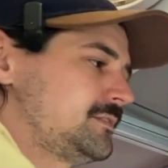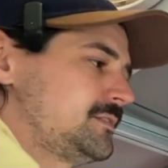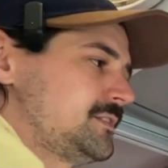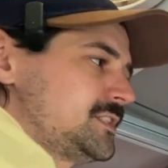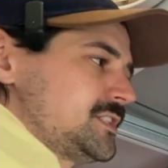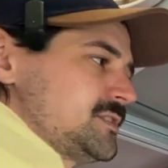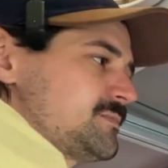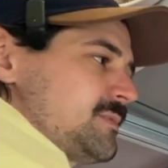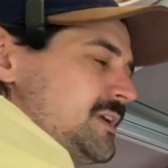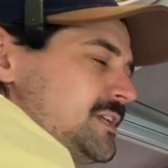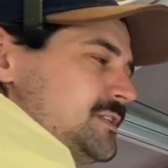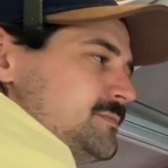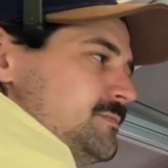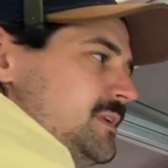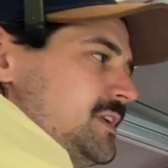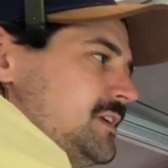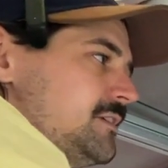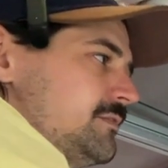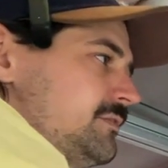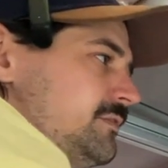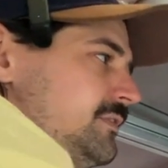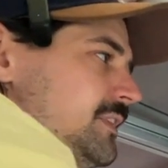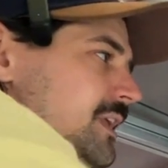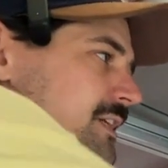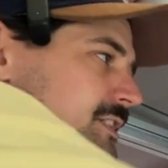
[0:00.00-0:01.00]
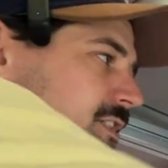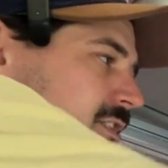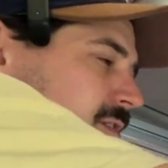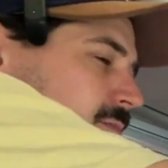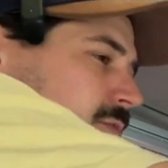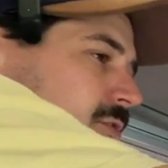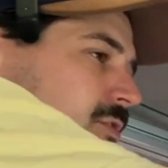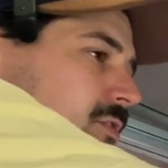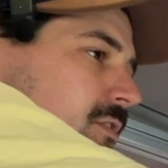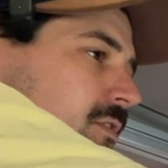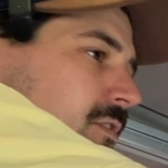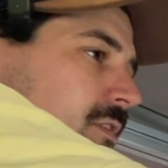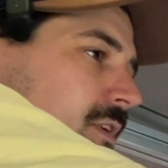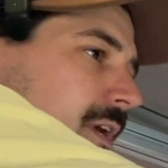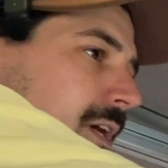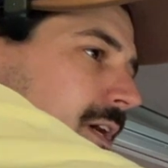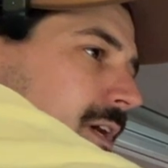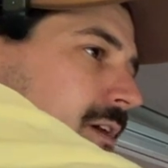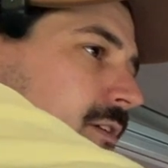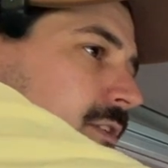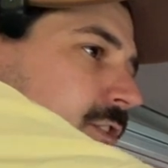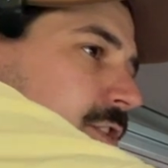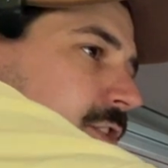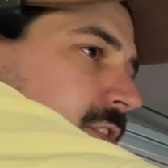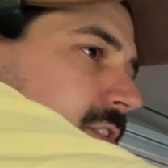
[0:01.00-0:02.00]
space being flexible,
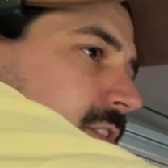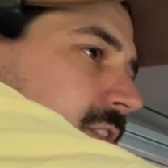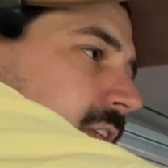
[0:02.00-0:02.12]
I should